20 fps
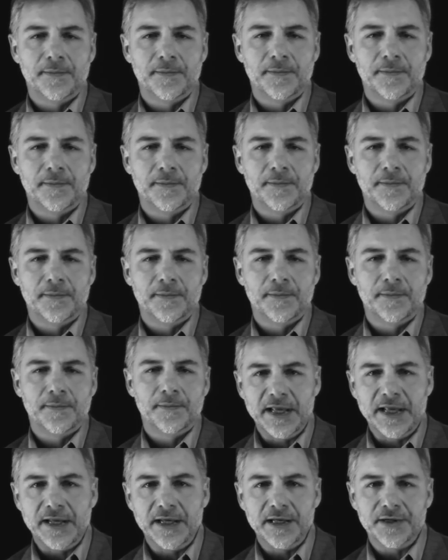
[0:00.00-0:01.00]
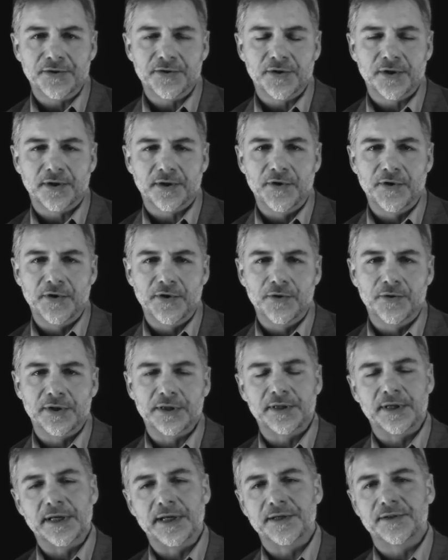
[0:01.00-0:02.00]
When the media took a view
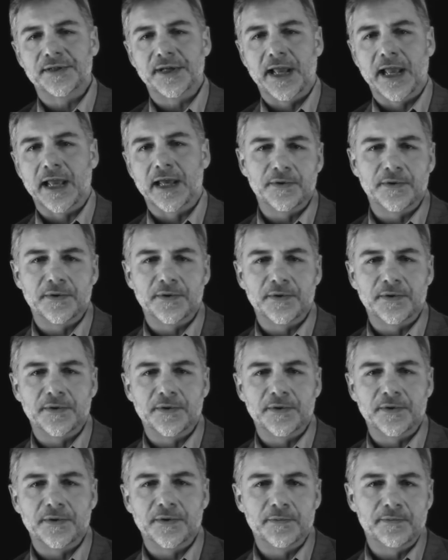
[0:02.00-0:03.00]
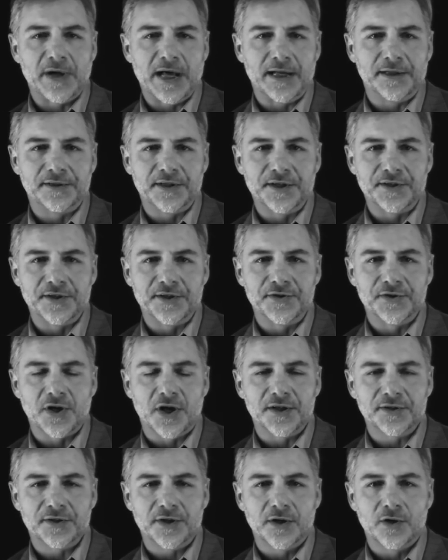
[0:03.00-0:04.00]
at this and the different politicians
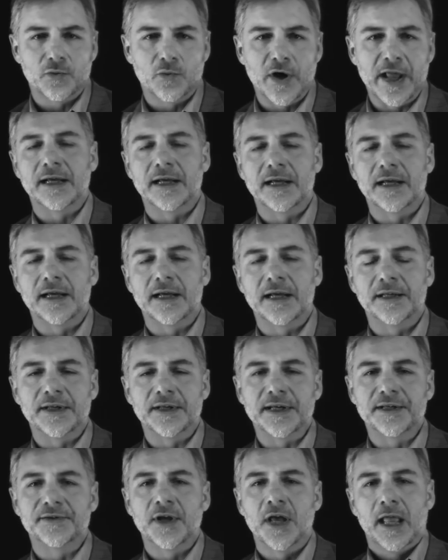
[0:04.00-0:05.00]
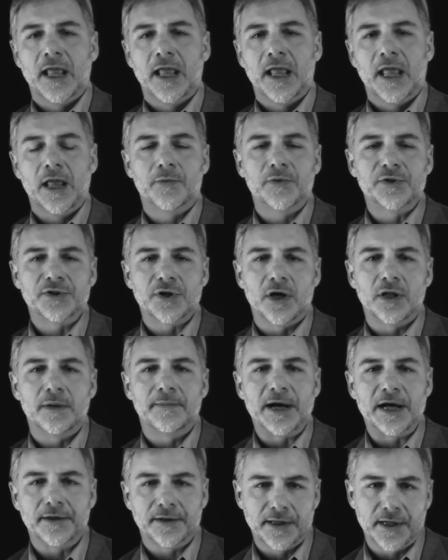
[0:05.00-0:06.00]
all started weighing in on this, it was all
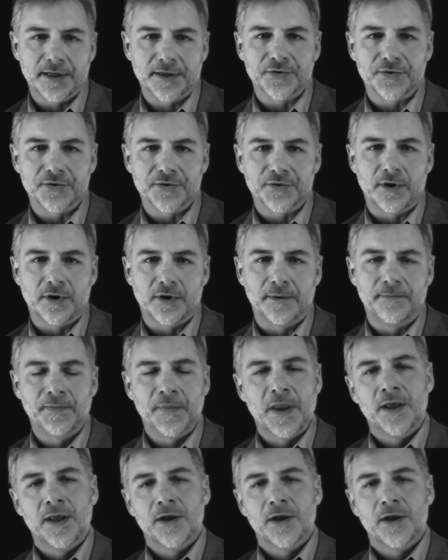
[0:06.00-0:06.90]
about gun control.